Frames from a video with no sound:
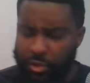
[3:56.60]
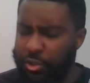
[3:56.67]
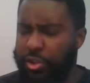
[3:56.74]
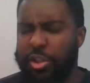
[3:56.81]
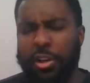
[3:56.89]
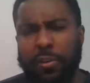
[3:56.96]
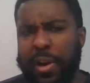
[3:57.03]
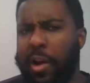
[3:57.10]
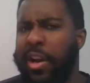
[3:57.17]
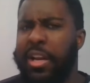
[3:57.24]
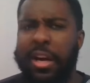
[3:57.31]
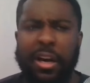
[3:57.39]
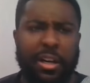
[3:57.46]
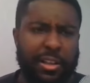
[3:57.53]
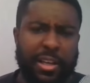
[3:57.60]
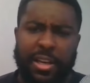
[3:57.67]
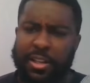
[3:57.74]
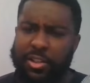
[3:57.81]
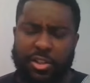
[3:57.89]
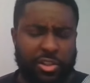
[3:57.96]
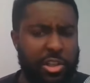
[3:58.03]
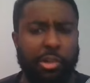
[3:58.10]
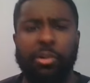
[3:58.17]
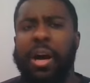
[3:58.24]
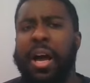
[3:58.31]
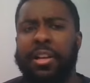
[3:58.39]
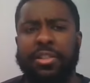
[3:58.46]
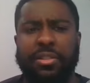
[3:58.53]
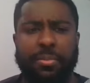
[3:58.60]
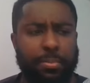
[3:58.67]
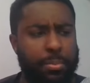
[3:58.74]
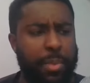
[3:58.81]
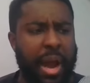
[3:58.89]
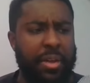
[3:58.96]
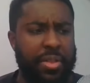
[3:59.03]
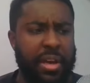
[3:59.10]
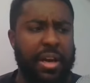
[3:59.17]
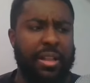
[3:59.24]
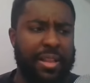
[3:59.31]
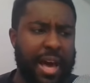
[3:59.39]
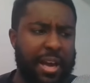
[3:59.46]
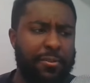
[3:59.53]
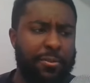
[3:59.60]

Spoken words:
Still very young, still has, I think, a lot